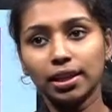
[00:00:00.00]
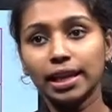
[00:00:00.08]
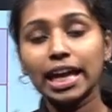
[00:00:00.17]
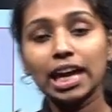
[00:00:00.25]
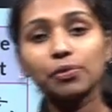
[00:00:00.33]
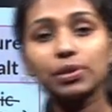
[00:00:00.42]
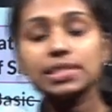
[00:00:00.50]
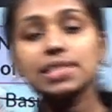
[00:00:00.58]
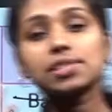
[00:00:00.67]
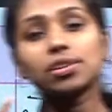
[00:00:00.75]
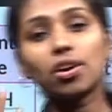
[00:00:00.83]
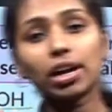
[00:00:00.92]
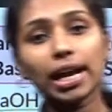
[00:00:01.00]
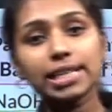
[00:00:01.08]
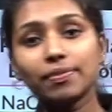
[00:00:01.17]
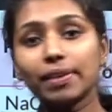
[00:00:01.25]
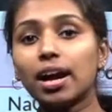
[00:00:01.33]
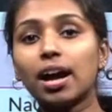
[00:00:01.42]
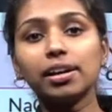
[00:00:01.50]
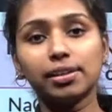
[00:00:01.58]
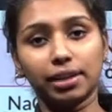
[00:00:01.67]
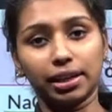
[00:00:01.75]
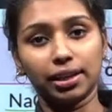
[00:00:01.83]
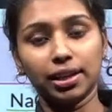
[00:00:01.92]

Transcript: If it is a strong acid, we can't drink.